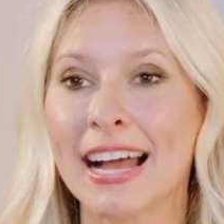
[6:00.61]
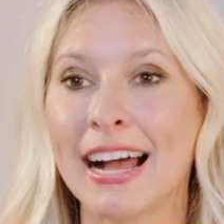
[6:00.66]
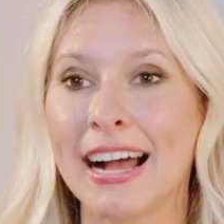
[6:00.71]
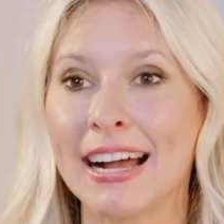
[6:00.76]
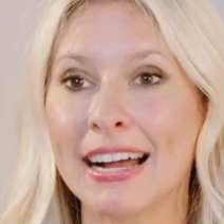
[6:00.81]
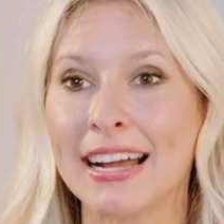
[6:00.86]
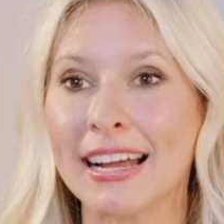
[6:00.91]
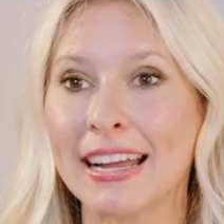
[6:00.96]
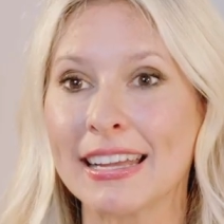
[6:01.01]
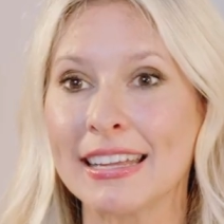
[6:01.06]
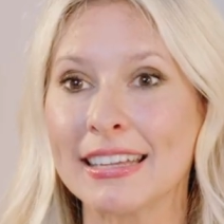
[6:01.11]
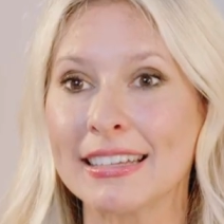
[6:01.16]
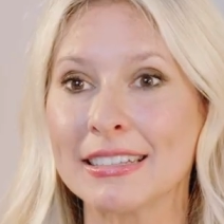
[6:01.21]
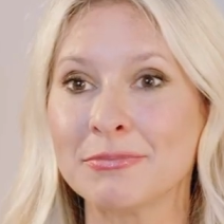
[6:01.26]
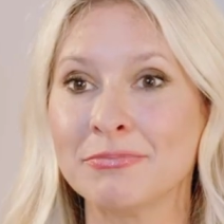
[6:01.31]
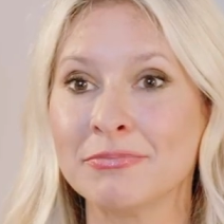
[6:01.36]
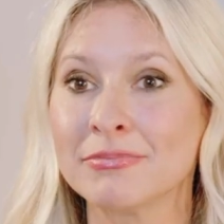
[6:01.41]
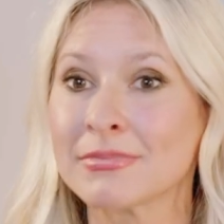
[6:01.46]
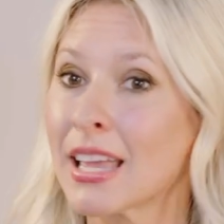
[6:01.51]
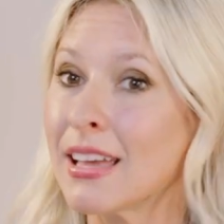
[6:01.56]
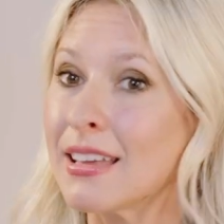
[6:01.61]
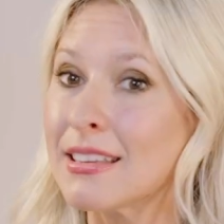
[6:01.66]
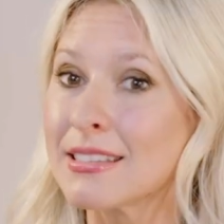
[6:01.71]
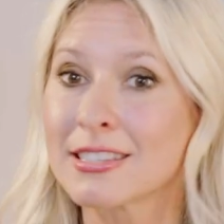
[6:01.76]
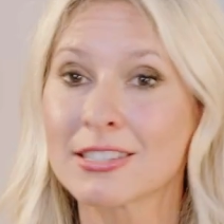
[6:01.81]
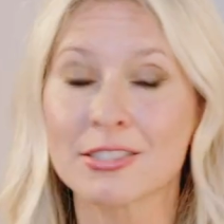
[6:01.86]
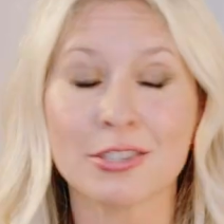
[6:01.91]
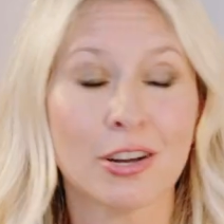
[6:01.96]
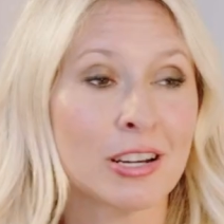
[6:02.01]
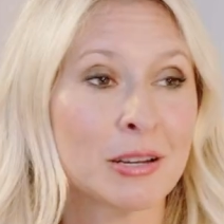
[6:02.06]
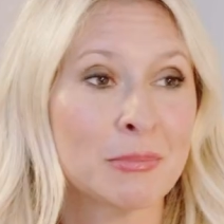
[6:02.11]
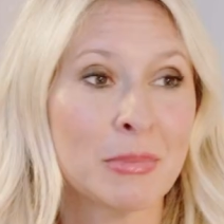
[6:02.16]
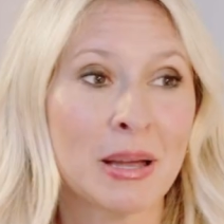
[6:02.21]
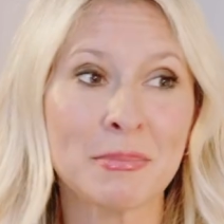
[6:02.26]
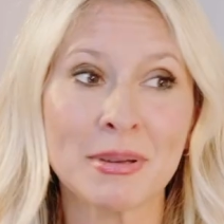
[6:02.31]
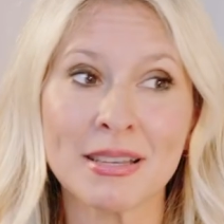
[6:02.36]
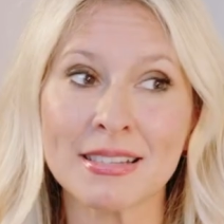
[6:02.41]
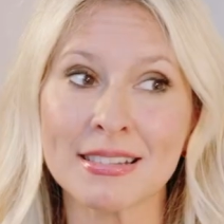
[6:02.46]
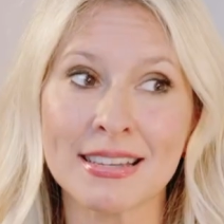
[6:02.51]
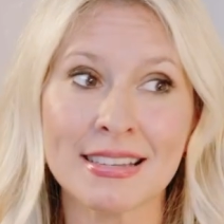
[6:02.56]
I started my
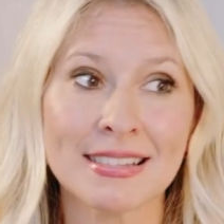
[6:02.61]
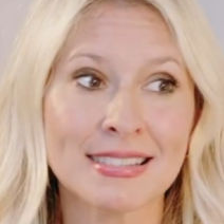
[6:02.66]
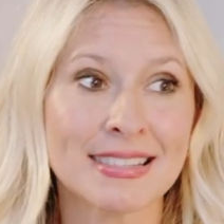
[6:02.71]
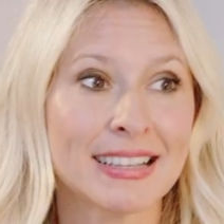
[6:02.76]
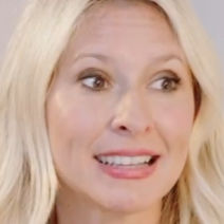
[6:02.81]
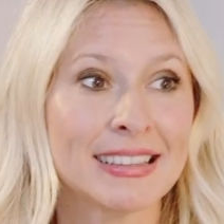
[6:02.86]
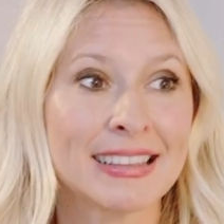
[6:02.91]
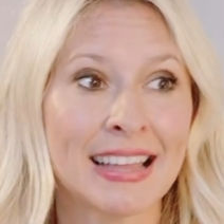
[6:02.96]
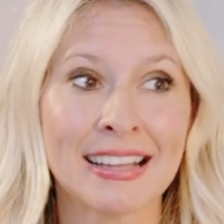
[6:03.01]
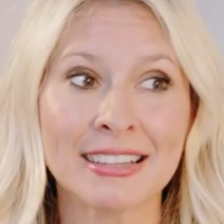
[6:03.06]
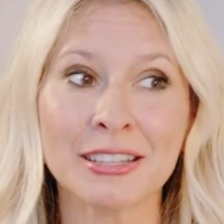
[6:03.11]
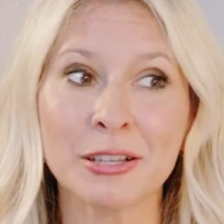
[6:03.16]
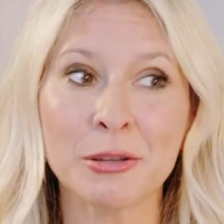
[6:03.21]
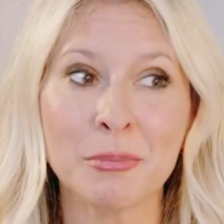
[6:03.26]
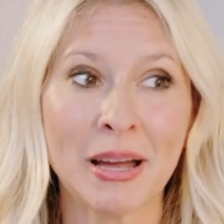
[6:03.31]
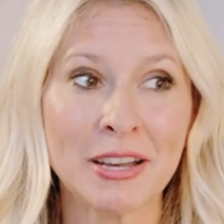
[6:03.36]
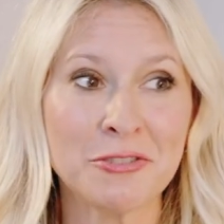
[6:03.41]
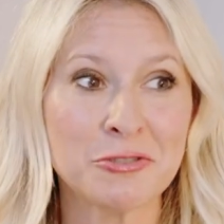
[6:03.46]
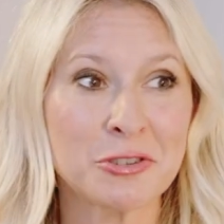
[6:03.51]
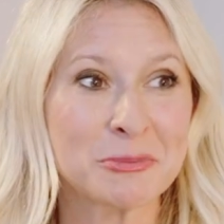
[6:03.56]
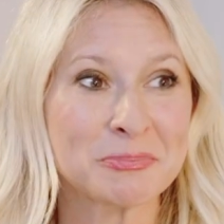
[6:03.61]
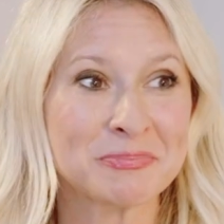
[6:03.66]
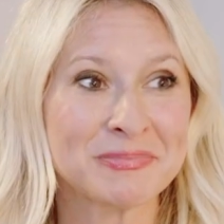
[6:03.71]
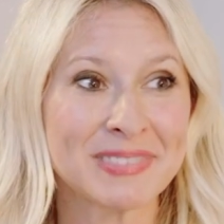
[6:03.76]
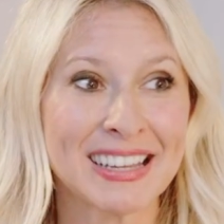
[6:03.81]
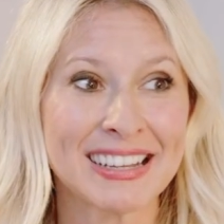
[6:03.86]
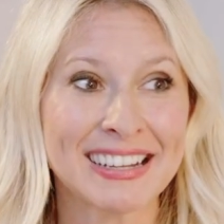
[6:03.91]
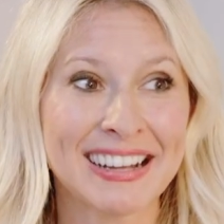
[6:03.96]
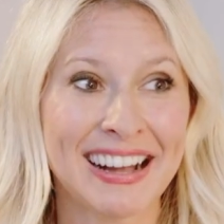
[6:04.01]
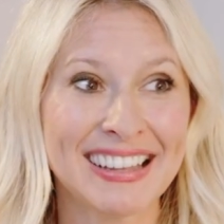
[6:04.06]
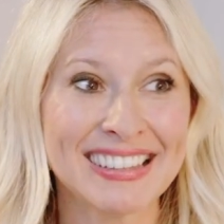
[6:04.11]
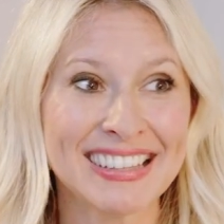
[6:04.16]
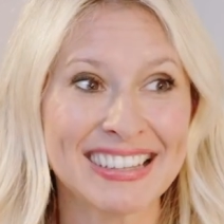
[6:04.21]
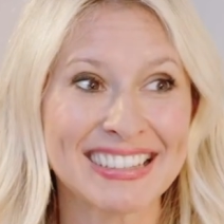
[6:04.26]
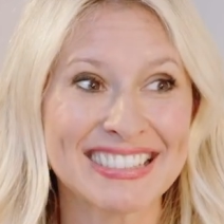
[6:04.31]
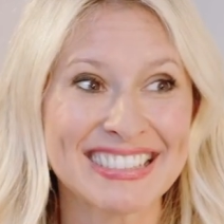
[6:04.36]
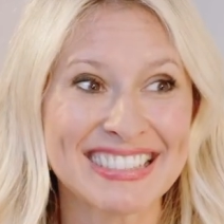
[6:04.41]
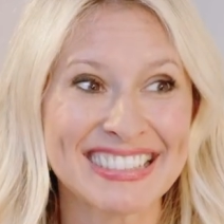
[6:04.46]
business in that little bedroom in college.